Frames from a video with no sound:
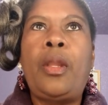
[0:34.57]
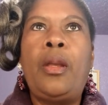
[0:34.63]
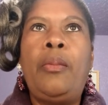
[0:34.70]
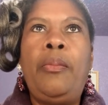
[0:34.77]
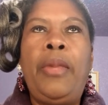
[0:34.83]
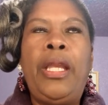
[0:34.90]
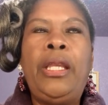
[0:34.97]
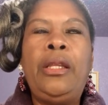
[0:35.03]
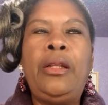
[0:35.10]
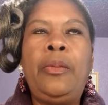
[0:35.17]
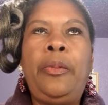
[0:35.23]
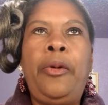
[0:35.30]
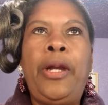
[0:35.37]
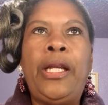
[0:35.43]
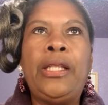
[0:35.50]
make it a
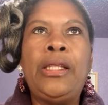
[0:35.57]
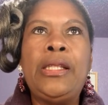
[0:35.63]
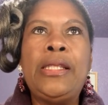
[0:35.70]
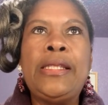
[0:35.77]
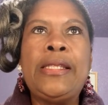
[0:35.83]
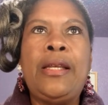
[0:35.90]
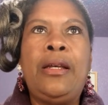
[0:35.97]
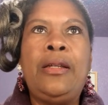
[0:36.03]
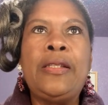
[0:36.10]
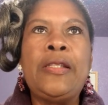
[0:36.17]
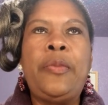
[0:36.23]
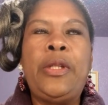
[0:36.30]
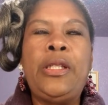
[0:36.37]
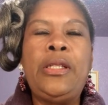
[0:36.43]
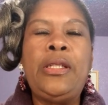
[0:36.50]
practice of
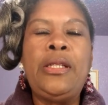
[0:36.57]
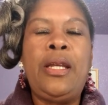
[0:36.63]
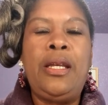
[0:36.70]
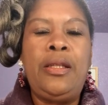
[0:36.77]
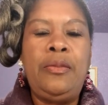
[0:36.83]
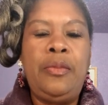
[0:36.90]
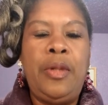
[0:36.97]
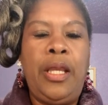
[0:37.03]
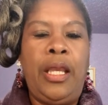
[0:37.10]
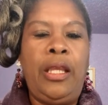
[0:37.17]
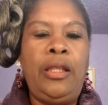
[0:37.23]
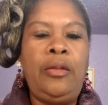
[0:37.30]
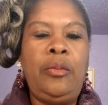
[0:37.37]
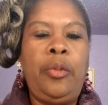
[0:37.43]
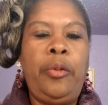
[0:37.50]
spending time
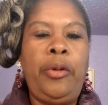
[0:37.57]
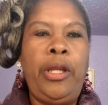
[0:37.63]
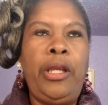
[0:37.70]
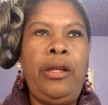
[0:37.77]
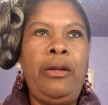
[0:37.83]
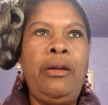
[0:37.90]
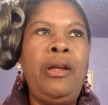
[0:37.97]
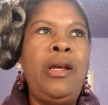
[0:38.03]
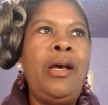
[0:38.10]
in prayer.